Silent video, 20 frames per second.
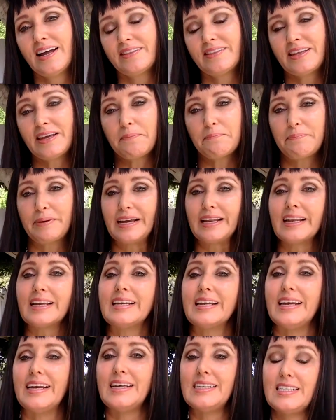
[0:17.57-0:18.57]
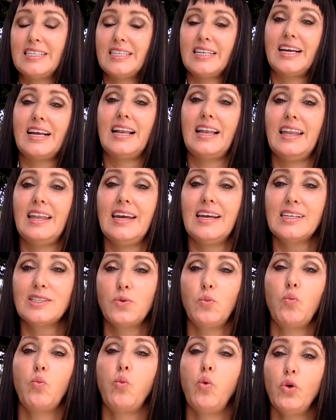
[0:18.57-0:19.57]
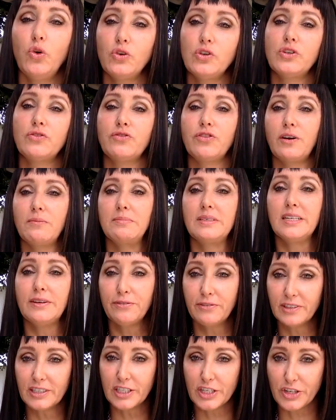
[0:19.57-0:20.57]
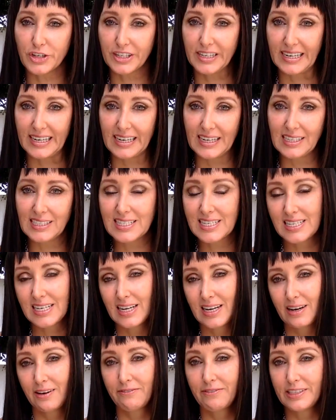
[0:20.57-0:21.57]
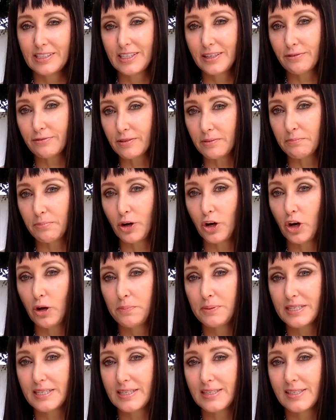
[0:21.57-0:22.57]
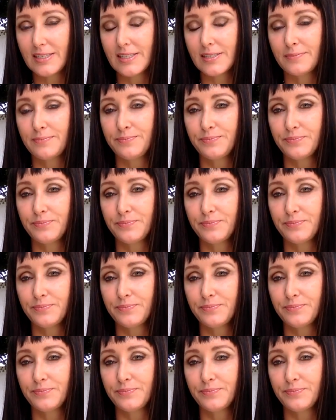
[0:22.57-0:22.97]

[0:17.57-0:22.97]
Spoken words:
the ability to collect wood from different trees for different purposes.